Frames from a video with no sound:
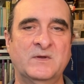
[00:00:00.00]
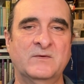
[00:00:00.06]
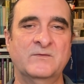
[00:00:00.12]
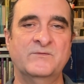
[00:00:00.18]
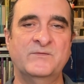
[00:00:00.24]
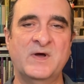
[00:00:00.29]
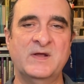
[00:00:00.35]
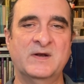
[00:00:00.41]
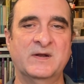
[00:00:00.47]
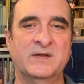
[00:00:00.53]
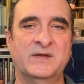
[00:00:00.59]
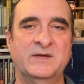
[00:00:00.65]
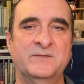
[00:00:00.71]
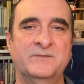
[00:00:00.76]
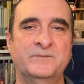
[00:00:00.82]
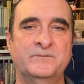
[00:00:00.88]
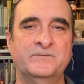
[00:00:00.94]

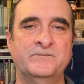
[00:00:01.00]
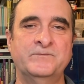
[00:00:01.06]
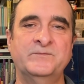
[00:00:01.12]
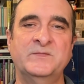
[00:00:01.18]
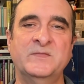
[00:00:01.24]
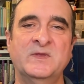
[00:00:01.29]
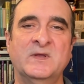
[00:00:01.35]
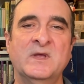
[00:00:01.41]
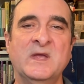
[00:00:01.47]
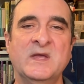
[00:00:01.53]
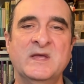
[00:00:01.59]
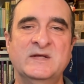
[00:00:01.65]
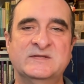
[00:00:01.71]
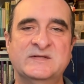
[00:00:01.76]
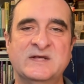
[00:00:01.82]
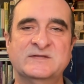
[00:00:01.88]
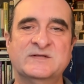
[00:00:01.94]
Finally,
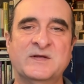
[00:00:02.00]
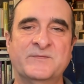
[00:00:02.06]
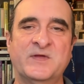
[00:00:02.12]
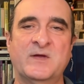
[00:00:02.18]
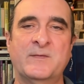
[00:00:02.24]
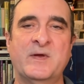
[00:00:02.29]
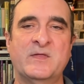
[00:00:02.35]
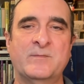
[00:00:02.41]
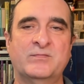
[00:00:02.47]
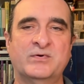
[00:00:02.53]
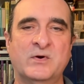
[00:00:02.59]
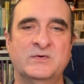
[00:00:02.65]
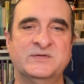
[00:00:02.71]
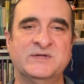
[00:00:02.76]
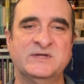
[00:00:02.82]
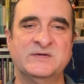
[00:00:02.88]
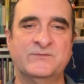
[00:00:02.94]
he says something about the
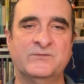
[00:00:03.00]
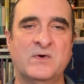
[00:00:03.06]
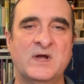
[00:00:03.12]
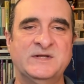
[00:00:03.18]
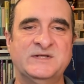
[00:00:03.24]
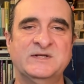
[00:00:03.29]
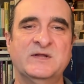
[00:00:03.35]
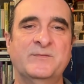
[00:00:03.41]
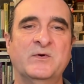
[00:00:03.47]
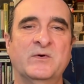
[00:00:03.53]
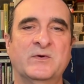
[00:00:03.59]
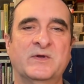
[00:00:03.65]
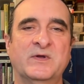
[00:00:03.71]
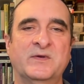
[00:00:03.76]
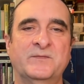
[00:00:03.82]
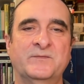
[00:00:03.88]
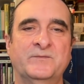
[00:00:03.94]
process of writing the
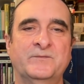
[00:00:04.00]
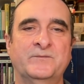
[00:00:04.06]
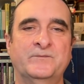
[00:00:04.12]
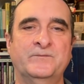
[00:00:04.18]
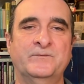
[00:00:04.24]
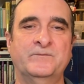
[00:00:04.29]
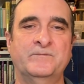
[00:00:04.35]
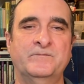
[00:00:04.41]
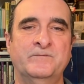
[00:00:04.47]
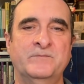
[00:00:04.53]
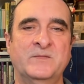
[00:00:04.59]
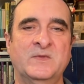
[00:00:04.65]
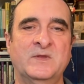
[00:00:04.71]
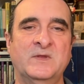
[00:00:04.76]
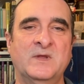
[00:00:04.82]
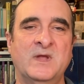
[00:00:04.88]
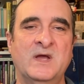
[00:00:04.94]
book,
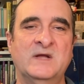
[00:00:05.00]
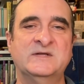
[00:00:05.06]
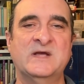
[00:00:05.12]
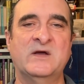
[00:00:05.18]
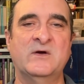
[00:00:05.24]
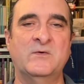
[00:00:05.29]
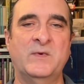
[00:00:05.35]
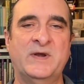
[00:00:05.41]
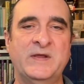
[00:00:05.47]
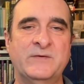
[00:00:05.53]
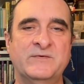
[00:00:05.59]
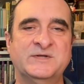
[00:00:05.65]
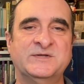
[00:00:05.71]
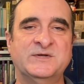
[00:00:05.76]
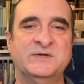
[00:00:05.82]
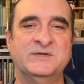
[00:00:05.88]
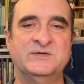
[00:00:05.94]
and how when he
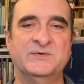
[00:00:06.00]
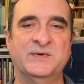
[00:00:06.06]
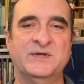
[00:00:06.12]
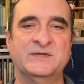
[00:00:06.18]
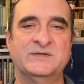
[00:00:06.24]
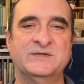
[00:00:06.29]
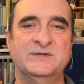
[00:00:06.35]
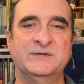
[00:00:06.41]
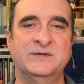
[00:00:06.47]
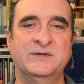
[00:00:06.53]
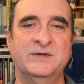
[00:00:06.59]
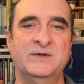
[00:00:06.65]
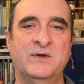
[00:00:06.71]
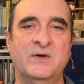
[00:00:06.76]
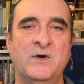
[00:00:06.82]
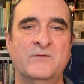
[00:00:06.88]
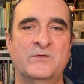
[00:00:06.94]
returned to it
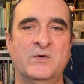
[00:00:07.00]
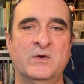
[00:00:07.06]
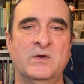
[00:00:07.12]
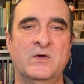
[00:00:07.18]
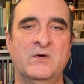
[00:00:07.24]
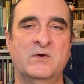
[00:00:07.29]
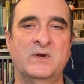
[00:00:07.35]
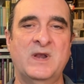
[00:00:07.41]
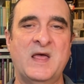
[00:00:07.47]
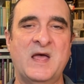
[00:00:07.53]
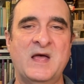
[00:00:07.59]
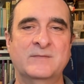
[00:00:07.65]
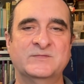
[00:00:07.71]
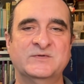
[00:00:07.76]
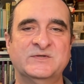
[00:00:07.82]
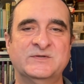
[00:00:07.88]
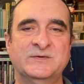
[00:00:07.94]
over a long
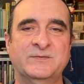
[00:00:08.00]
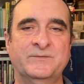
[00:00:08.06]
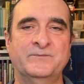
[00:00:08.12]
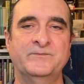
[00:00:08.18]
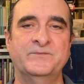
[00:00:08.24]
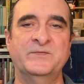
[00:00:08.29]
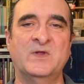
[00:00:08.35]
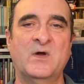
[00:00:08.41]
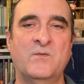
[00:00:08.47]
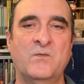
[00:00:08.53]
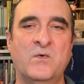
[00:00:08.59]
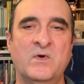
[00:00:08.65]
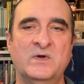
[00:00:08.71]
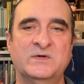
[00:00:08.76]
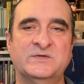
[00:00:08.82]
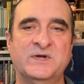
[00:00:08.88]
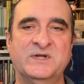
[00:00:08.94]
lapse and
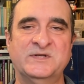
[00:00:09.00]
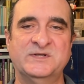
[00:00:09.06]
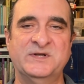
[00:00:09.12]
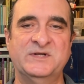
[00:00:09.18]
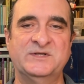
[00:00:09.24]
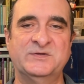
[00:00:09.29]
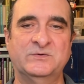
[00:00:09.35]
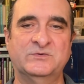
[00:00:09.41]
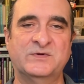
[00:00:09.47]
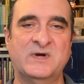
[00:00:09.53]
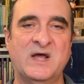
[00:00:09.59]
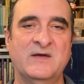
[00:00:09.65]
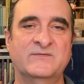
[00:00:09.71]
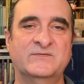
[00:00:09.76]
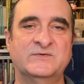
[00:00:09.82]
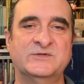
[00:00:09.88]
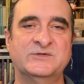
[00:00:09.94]
worked on his initial
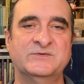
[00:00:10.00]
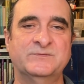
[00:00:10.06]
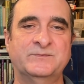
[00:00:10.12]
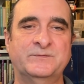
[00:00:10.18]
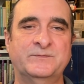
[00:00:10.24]
drafts,